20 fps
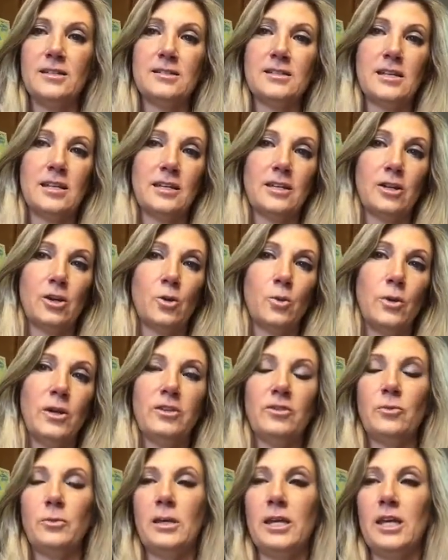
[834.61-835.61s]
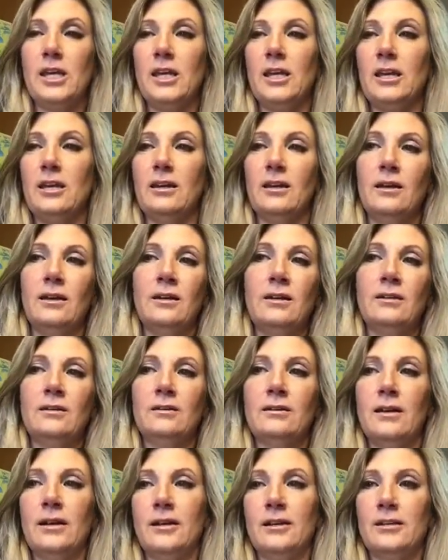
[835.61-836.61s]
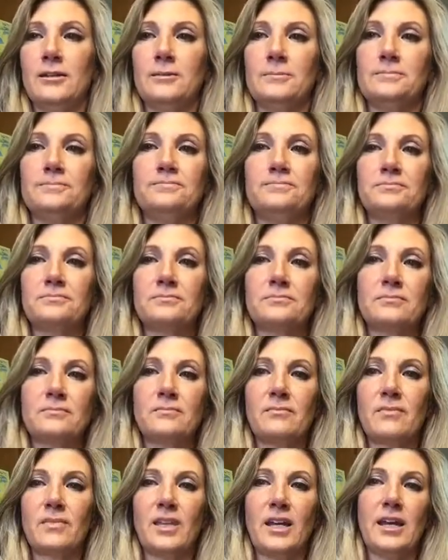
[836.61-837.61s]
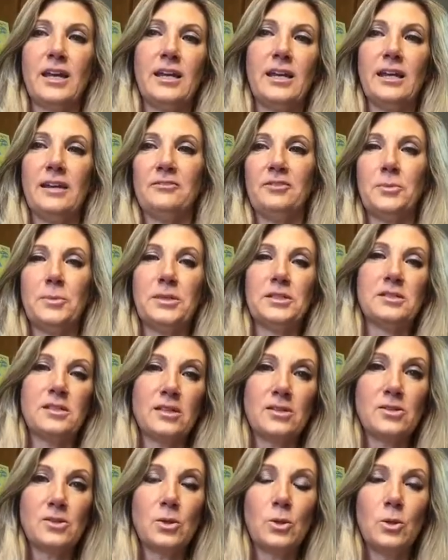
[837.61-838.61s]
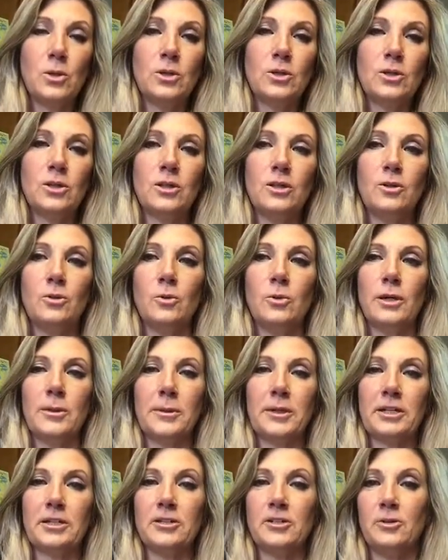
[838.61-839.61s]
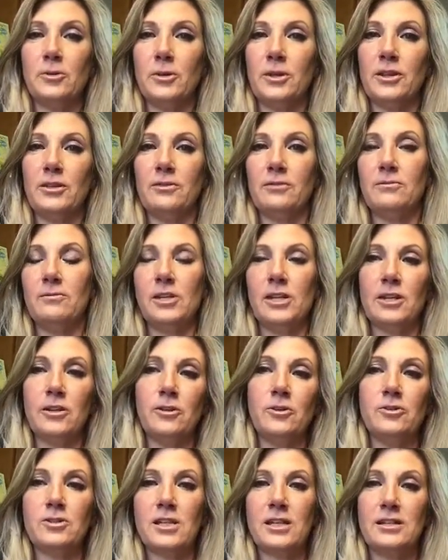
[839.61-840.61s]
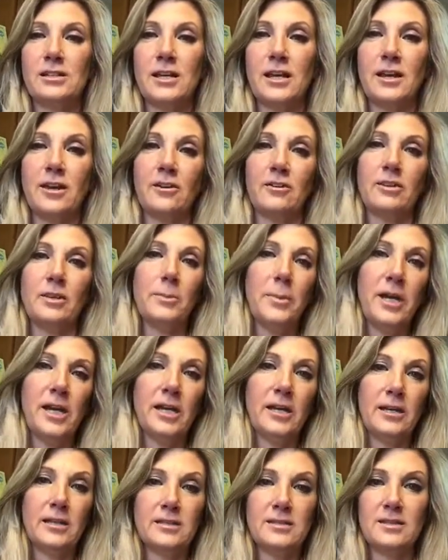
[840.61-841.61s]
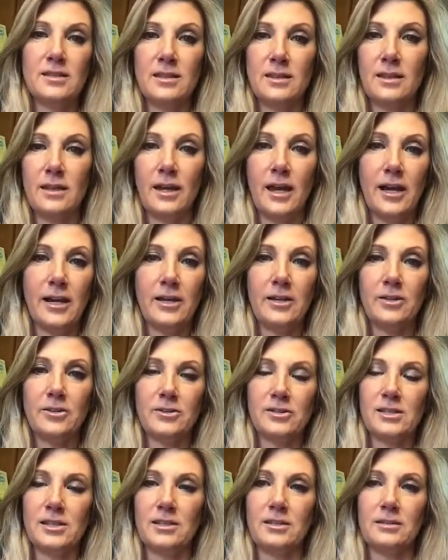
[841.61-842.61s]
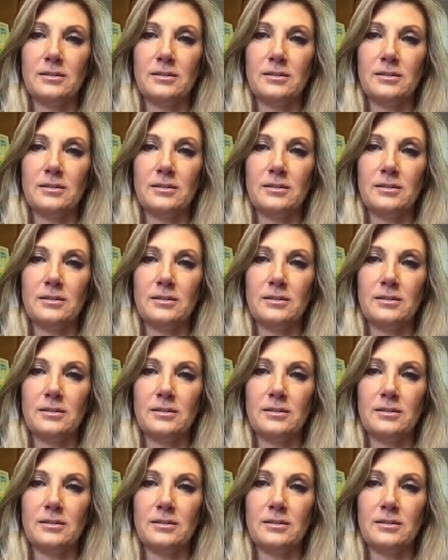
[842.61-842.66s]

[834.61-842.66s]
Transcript: Is he going to go with me? I can't have him missing school. What am I going to do with, who's going to take care of the pets and the house?